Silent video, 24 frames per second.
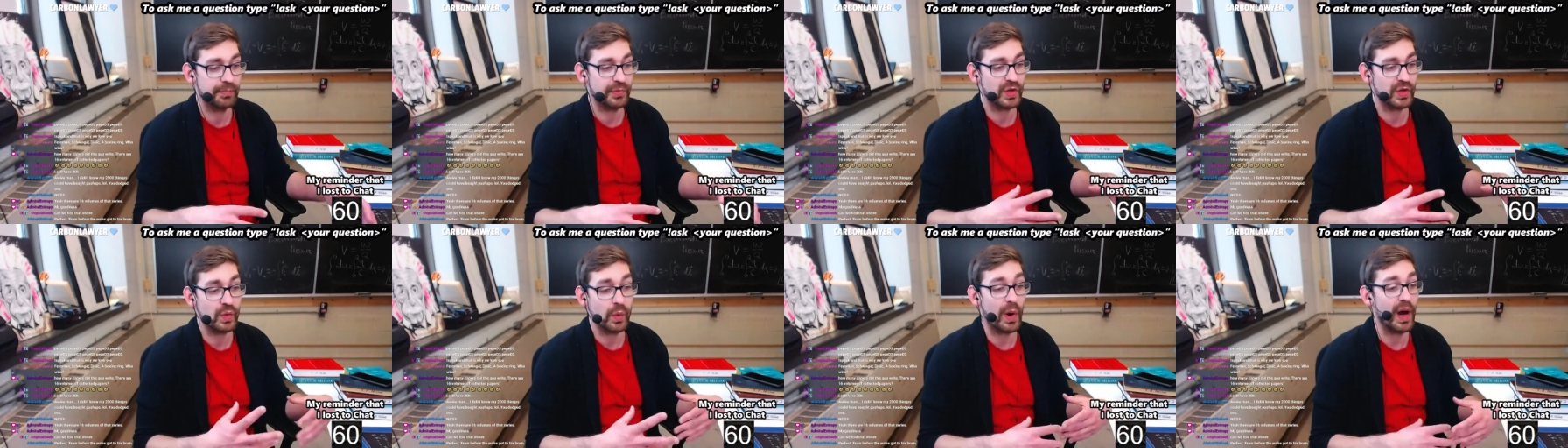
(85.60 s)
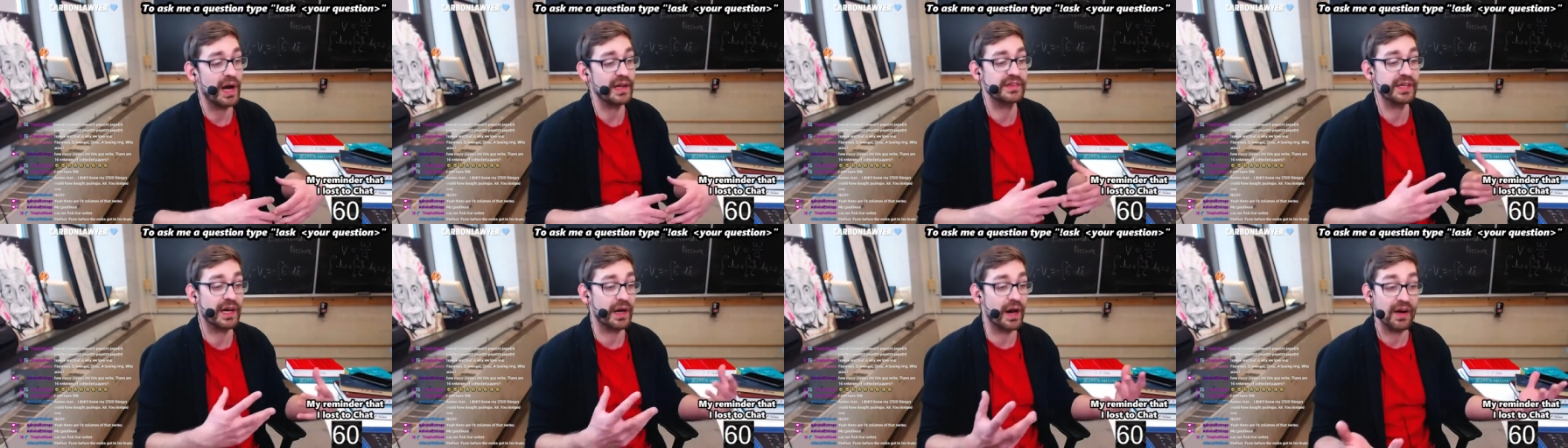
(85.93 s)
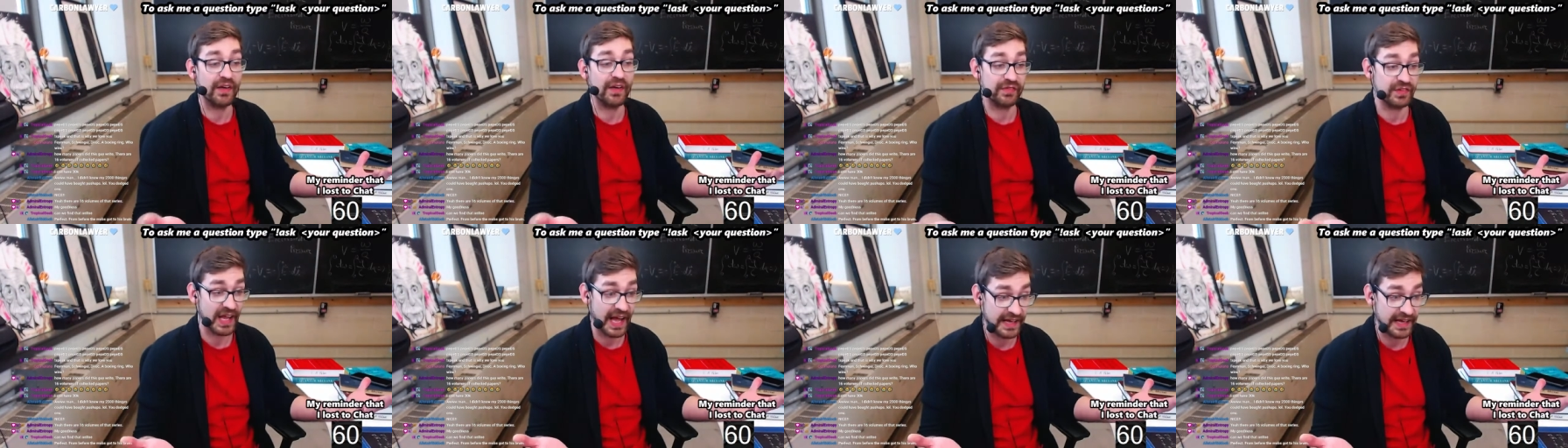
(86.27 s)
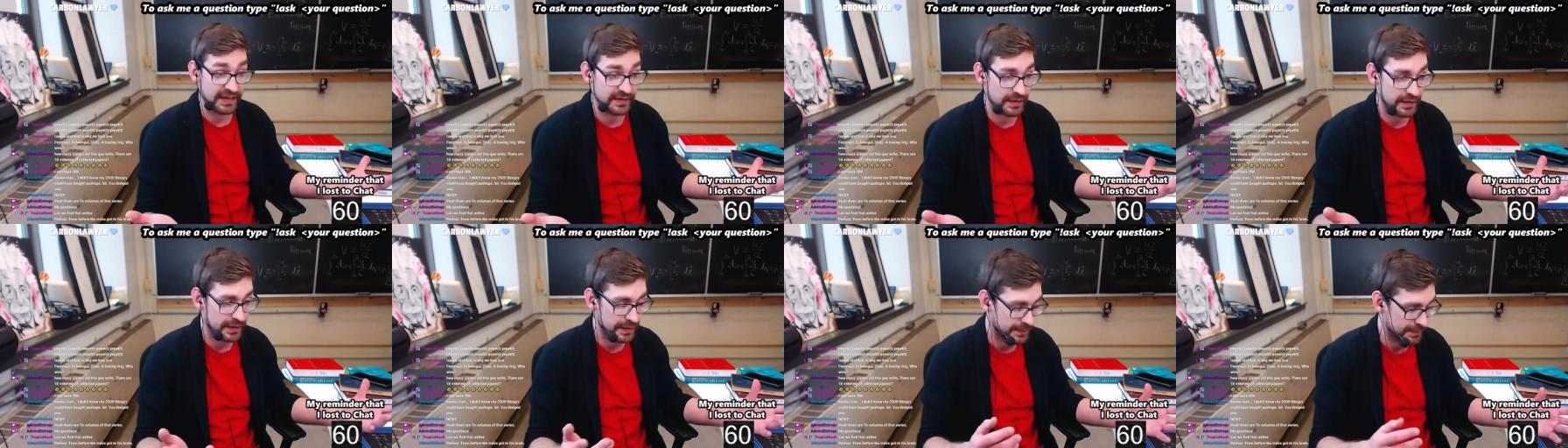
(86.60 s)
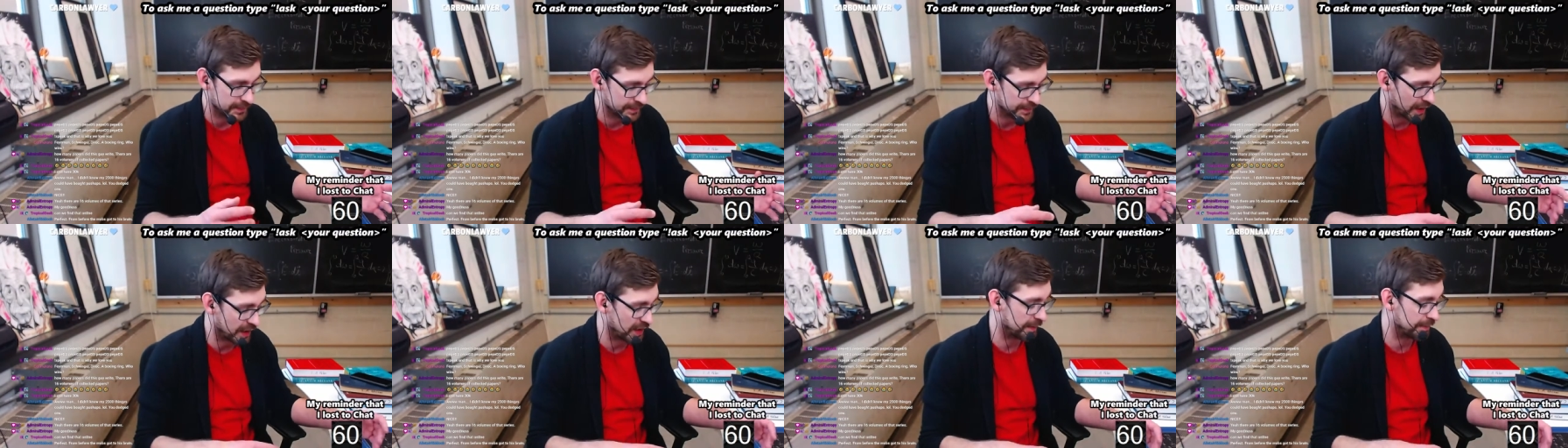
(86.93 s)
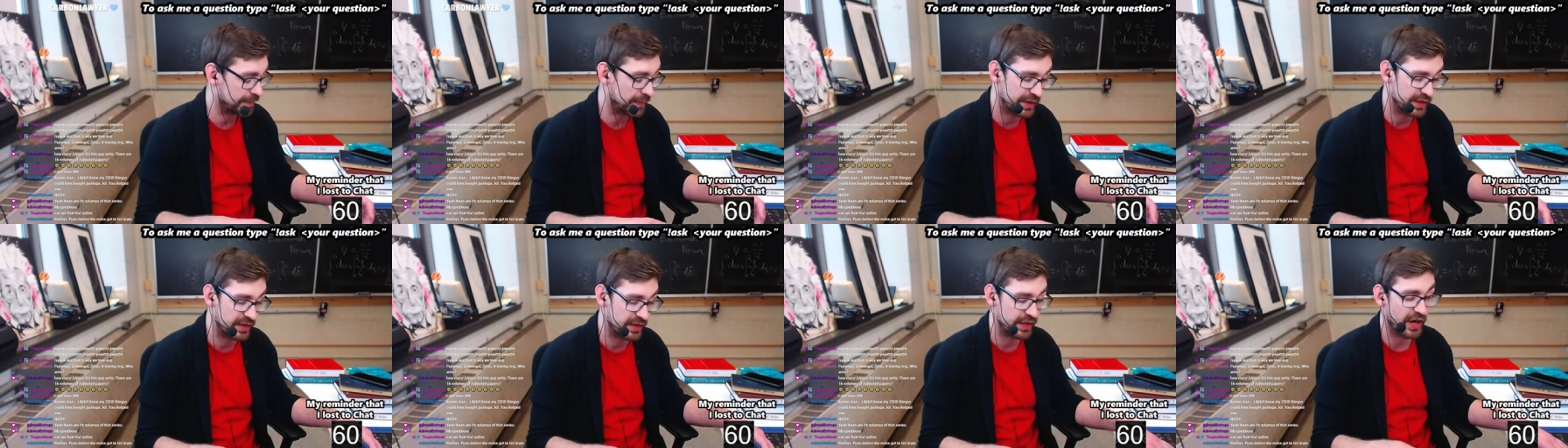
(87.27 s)
quanta of light
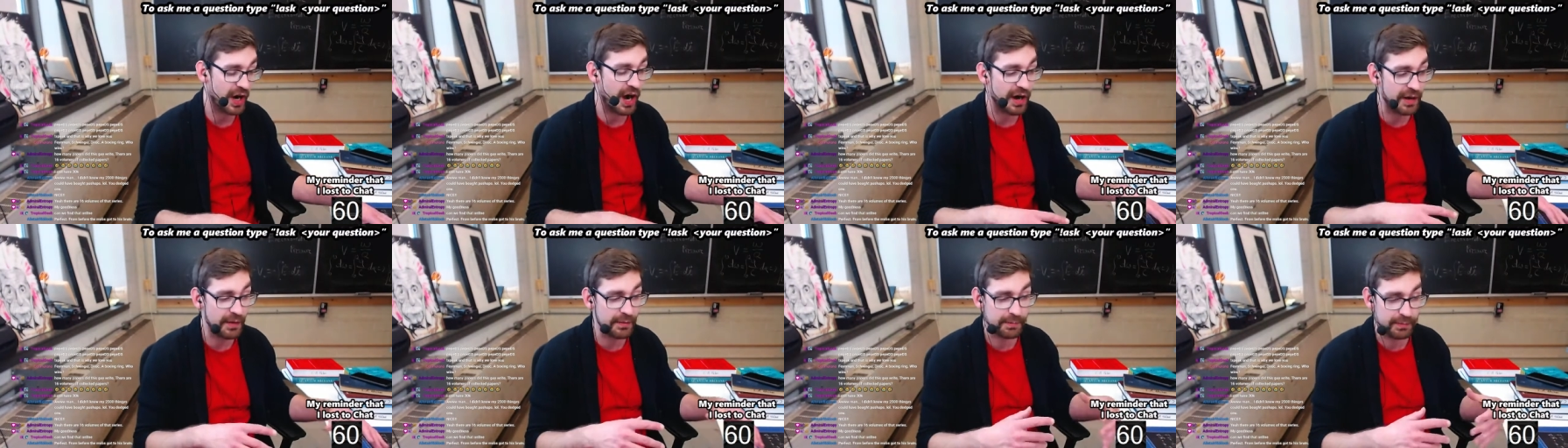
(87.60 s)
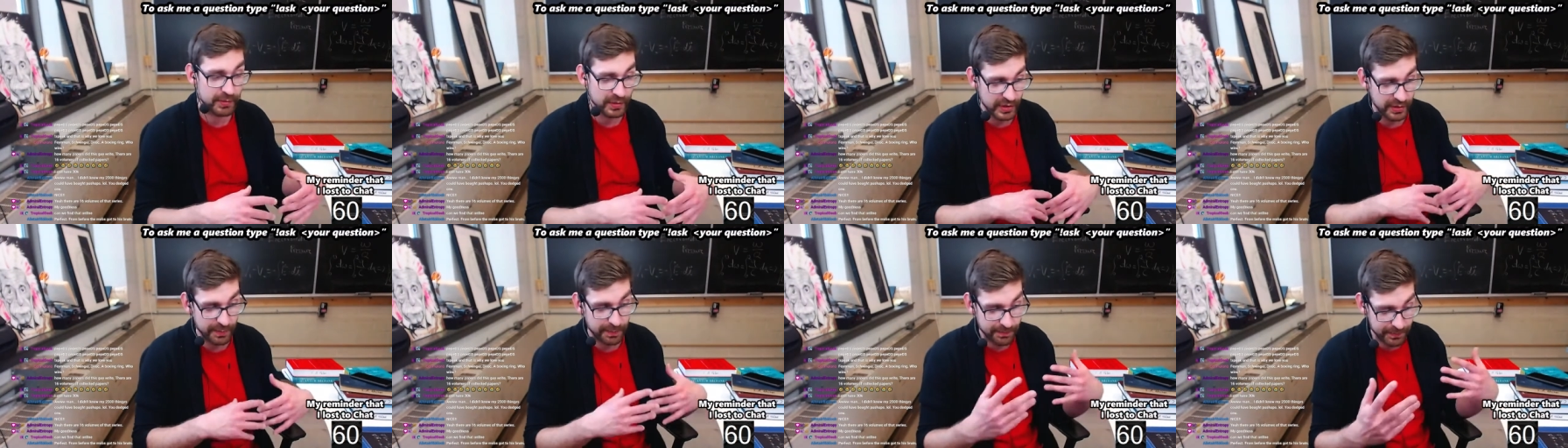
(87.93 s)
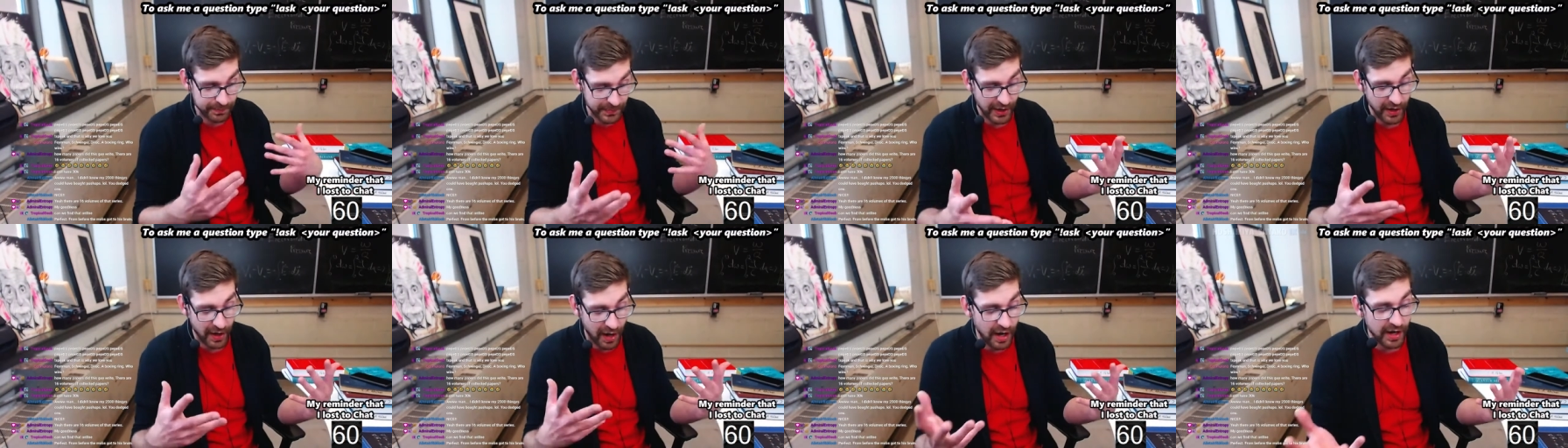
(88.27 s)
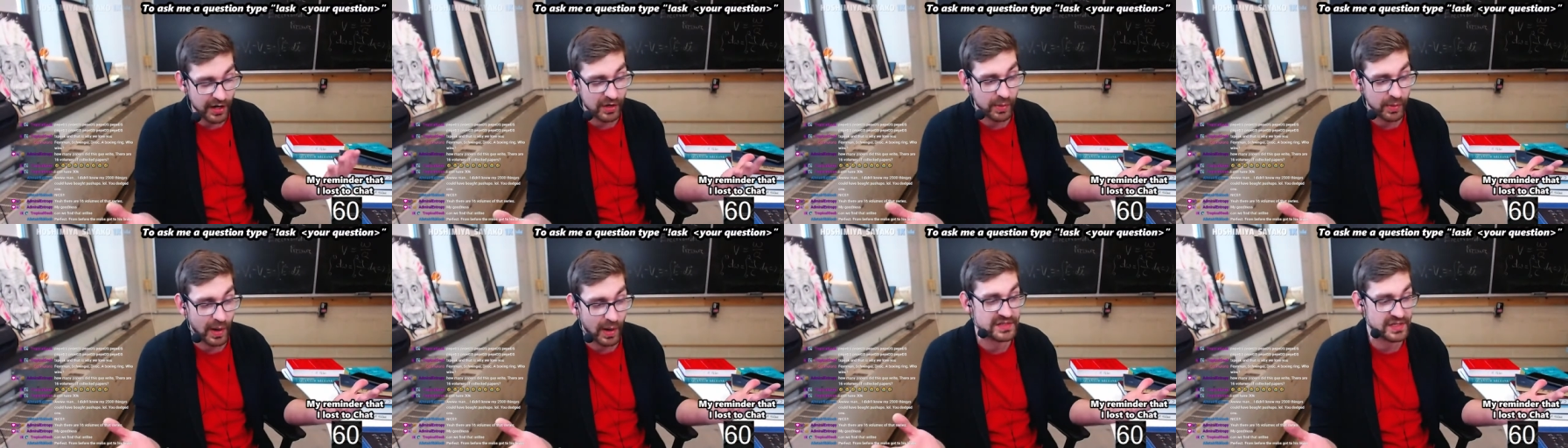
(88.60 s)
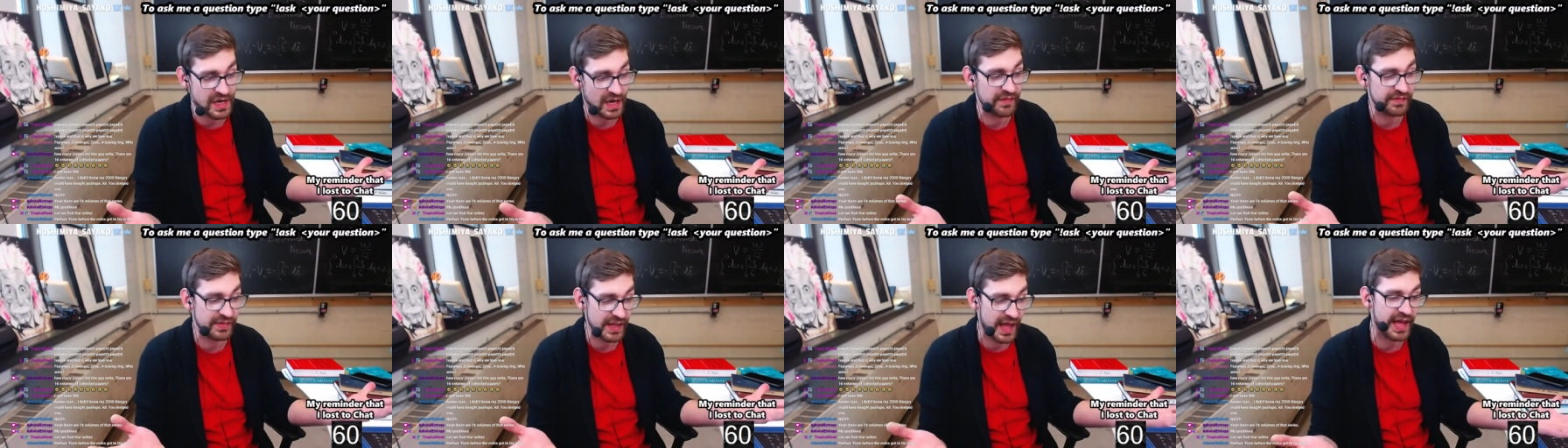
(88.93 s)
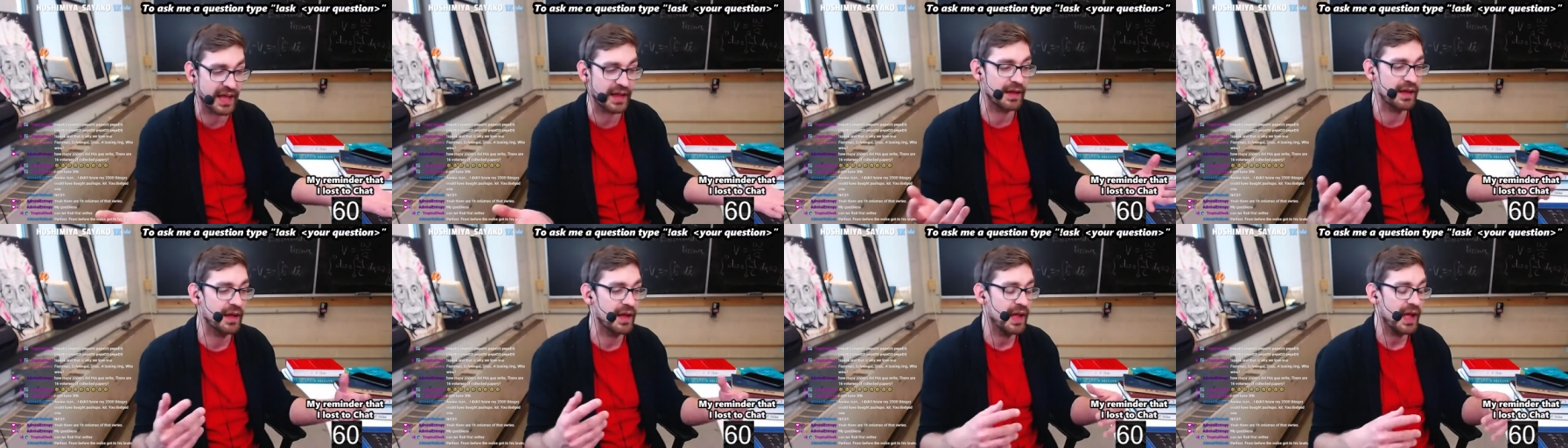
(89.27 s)
or there are there are quanta of
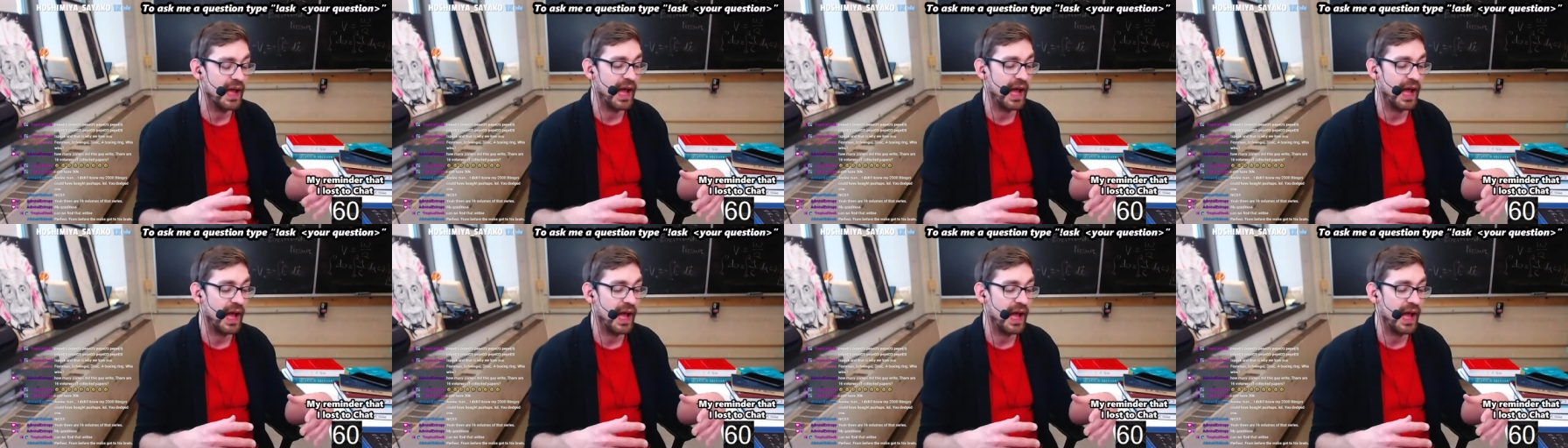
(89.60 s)
light,